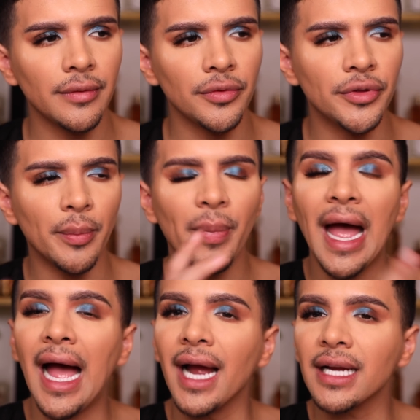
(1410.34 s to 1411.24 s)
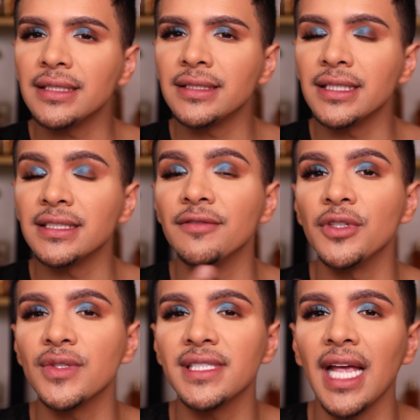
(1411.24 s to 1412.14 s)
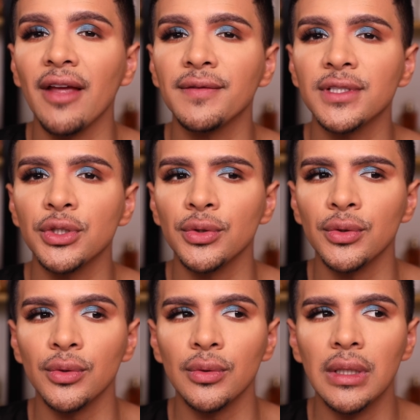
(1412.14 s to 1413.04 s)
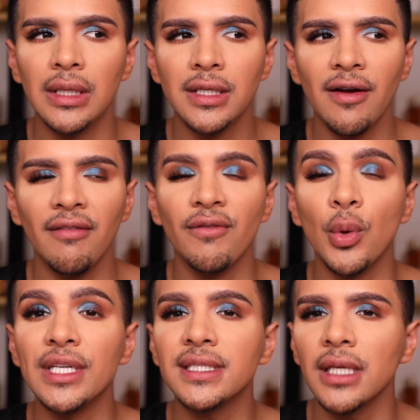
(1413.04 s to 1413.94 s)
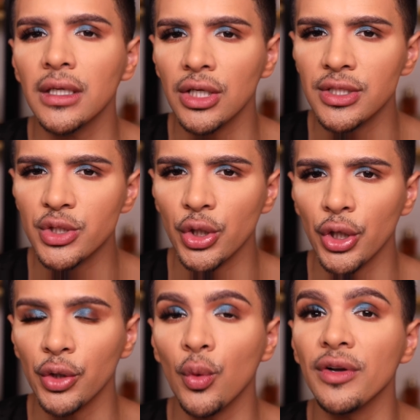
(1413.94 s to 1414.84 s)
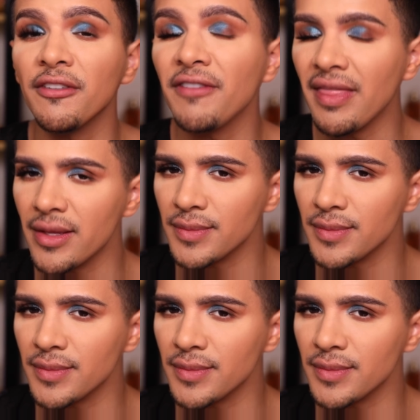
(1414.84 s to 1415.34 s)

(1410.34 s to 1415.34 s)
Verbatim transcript: the pack doesn't feel safe to voice concern or defend